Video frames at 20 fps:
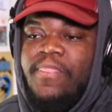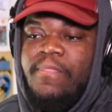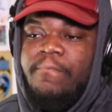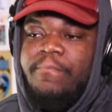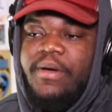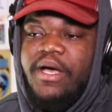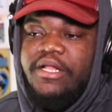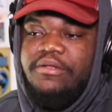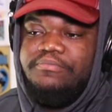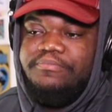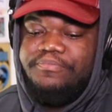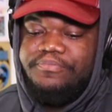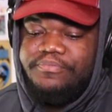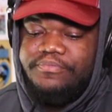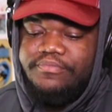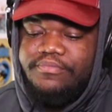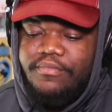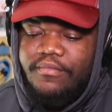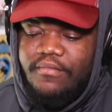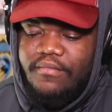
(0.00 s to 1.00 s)
But
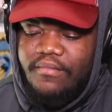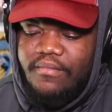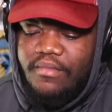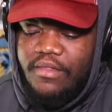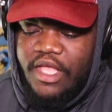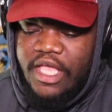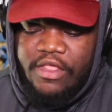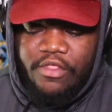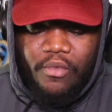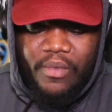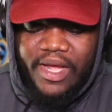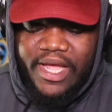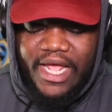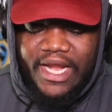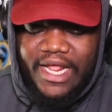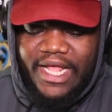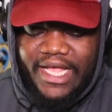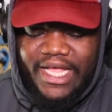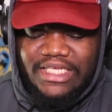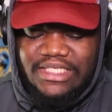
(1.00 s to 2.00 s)
either way,
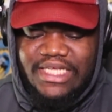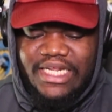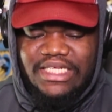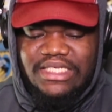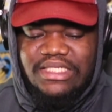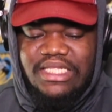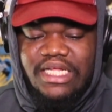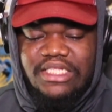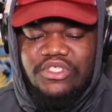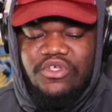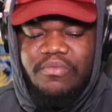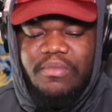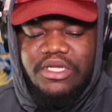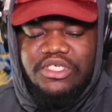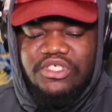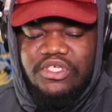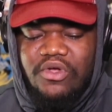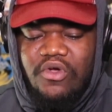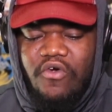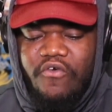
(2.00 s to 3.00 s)
like I said, it's not too
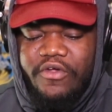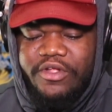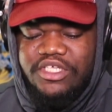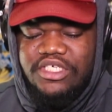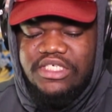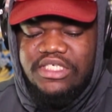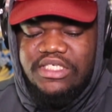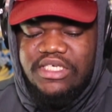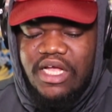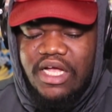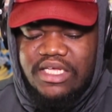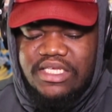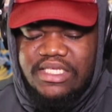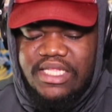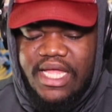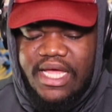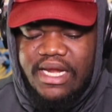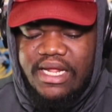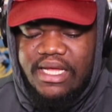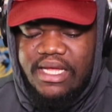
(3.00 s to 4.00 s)
much to go over. It just sucks
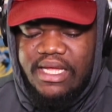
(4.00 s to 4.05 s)
that